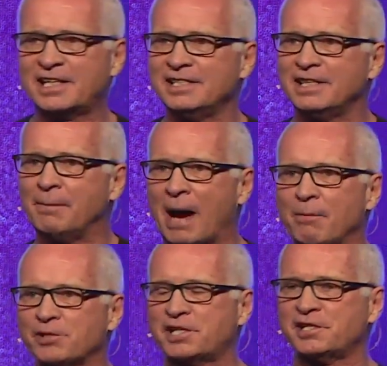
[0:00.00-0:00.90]
The
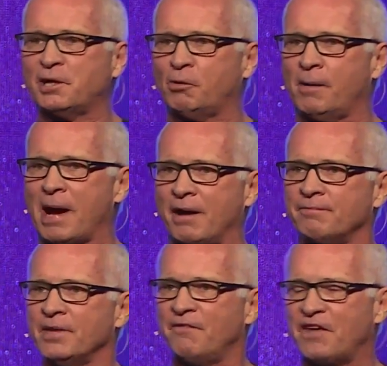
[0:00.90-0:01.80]
Bible says there were
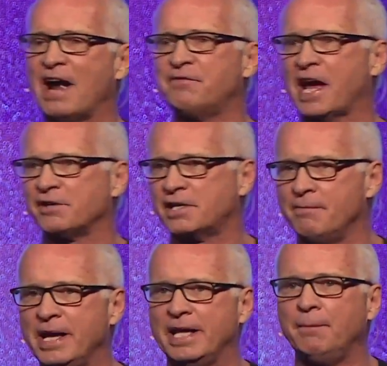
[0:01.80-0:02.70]
about 5,000
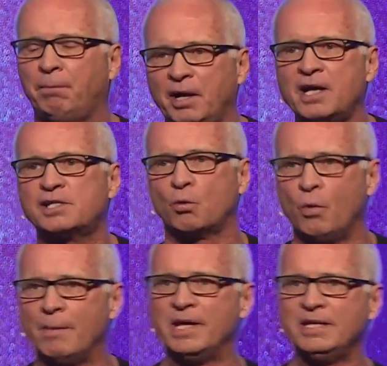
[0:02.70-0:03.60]
men plus
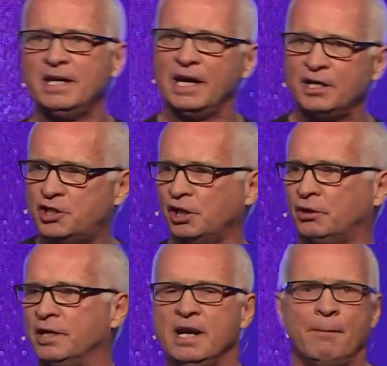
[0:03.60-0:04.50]
women and
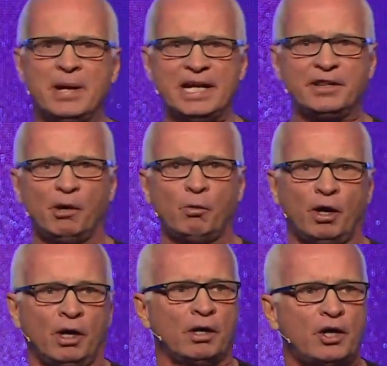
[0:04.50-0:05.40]
children, meaning there
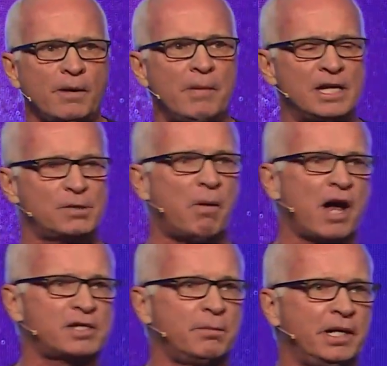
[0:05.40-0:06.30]
could have been
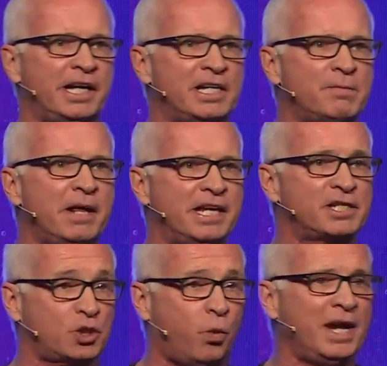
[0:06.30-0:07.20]
as many as
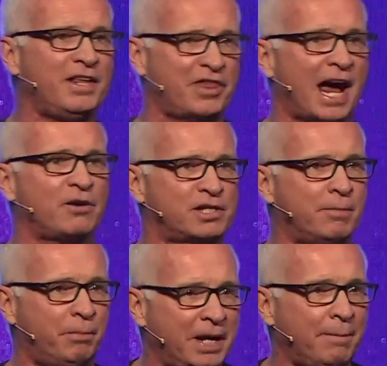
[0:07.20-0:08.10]

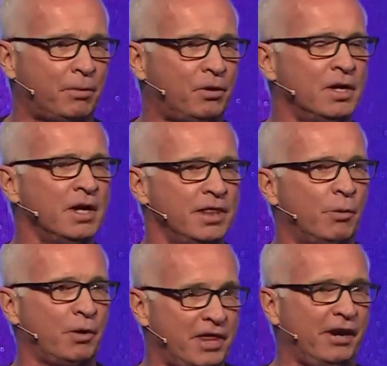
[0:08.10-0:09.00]
20,000 people that
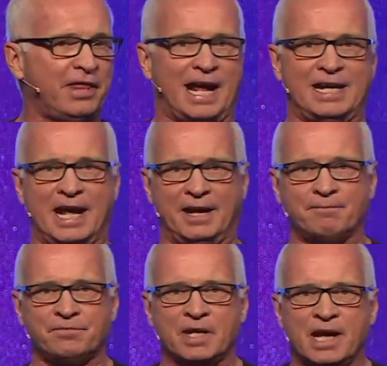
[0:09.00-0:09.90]
were there that day.
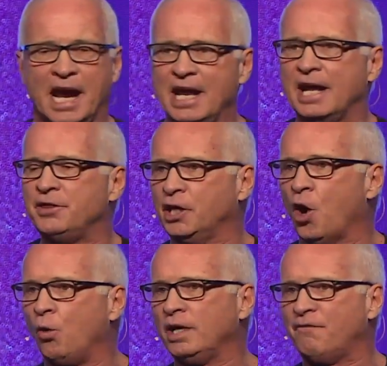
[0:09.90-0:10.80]
And the
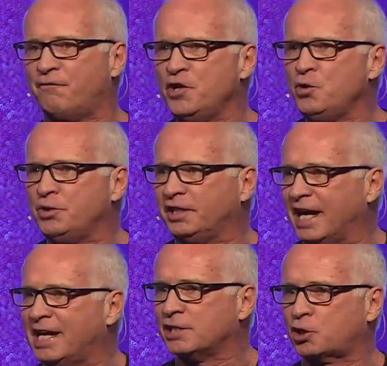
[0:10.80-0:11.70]
only food that they
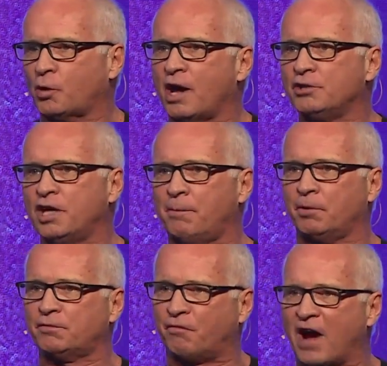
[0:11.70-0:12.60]
scrounge up
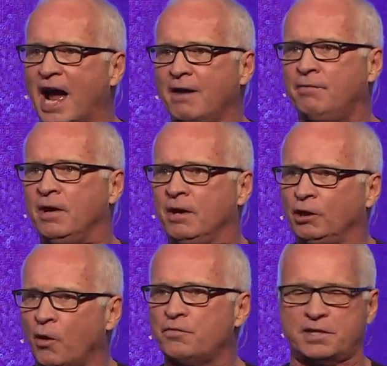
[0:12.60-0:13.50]
was 5
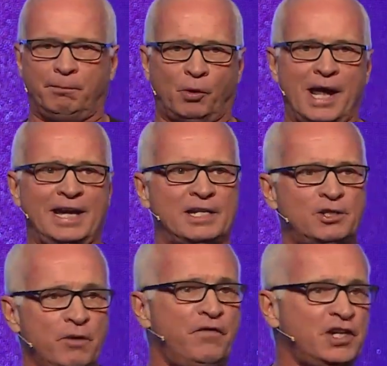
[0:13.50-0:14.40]
loaves of bread and
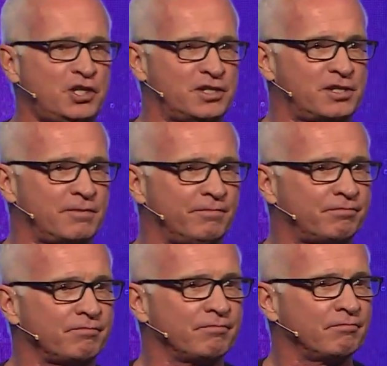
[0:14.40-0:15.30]
2 fishes.
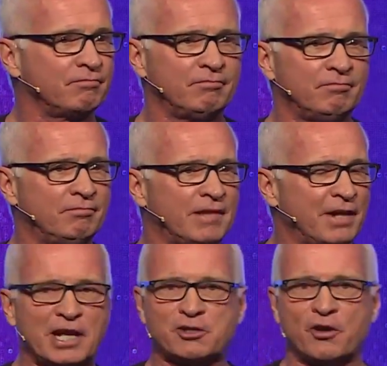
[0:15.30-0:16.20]

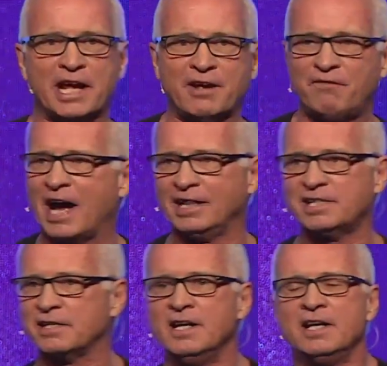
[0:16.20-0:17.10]
That's all they can find.
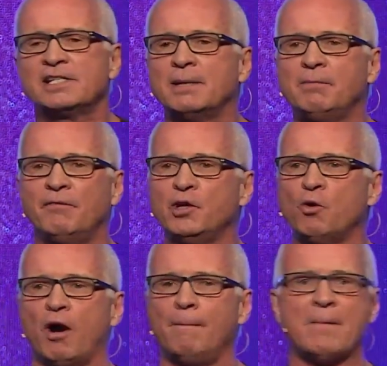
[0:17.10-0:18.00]
Listen, some of you
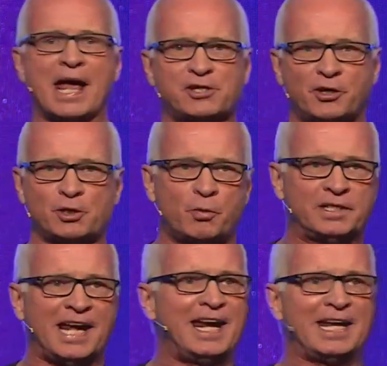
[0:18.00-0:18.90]
are masters with
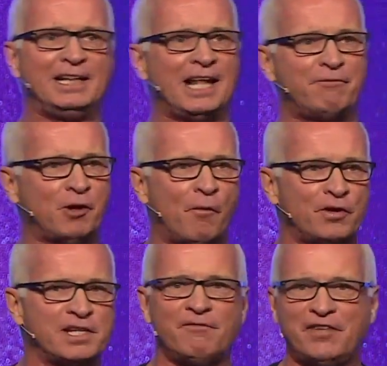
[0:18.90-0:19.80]
taking
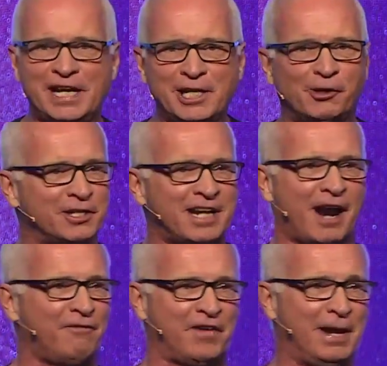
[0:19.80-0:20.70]
leftovers and feeding your
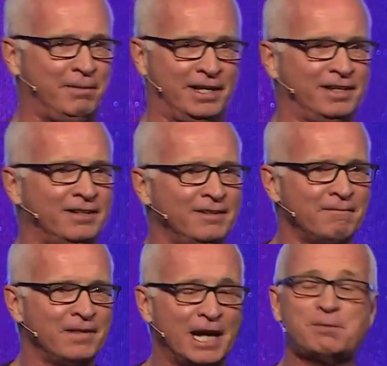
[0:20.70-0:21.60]
entire family.
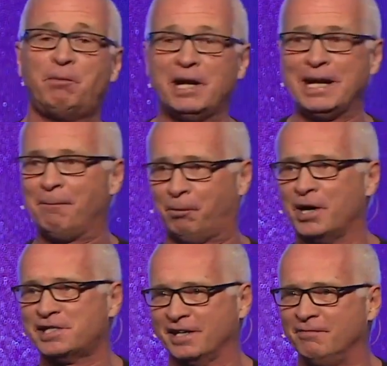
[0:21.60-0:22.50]
That's pretty
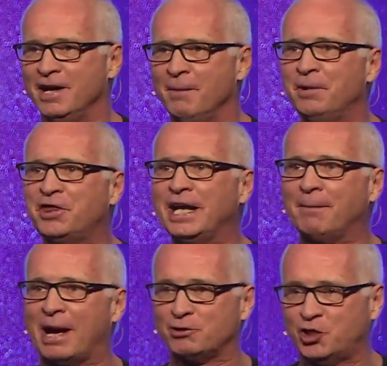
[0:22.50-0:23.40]
impressive. But think
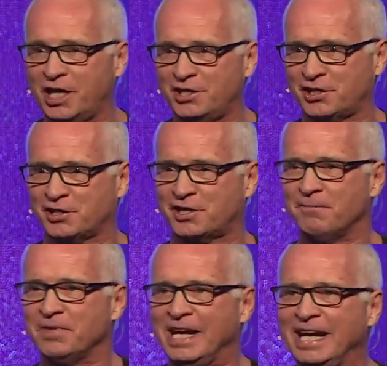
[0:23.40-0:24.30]
about
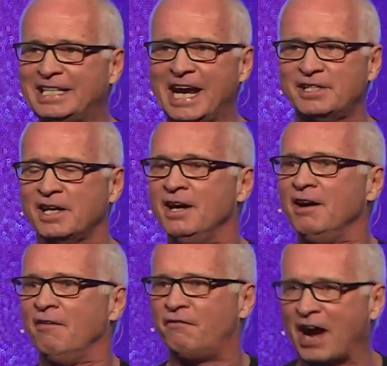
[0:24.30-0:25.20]
Jesus. He takes
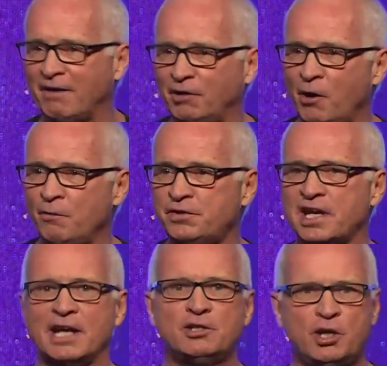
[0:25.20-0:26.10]
5 loaves
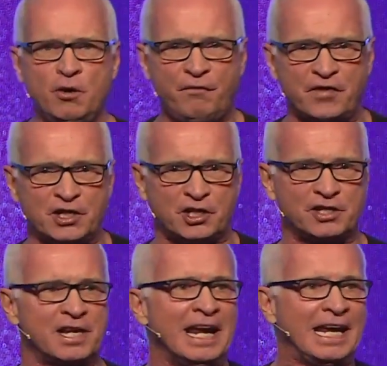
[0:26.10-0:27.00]
and 2
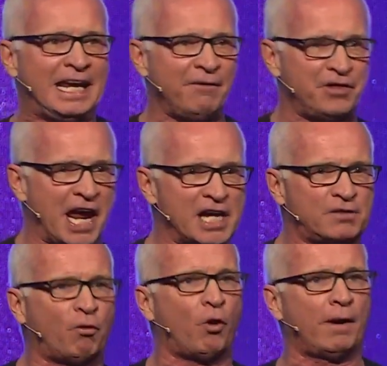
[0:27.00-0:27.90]
fishes, give thanks
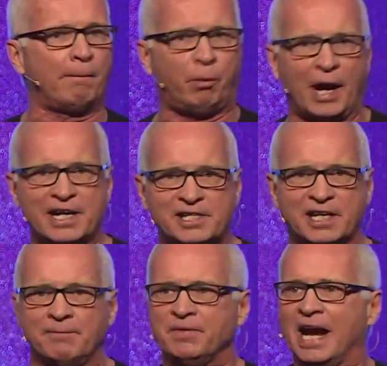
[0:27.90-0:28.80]
for it, breaks
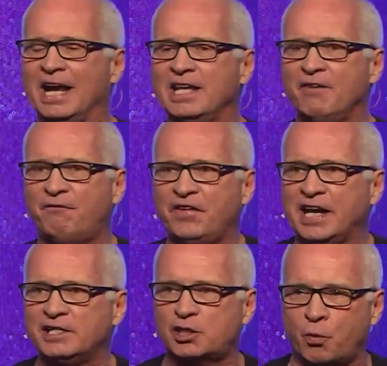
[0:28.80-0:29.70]
it, and then
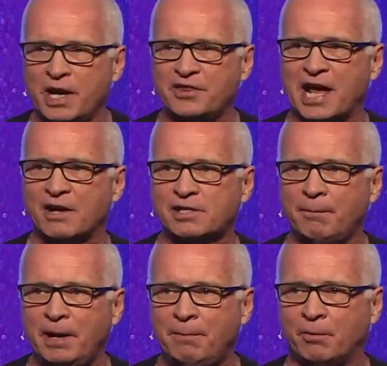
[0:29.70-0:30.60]
feeds 20,000
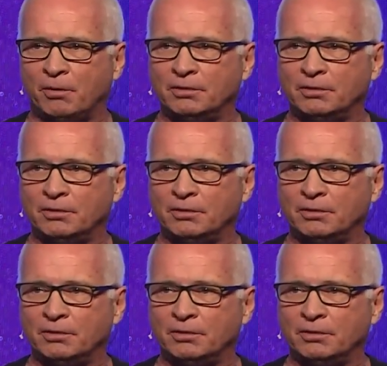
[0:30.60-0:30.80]
people.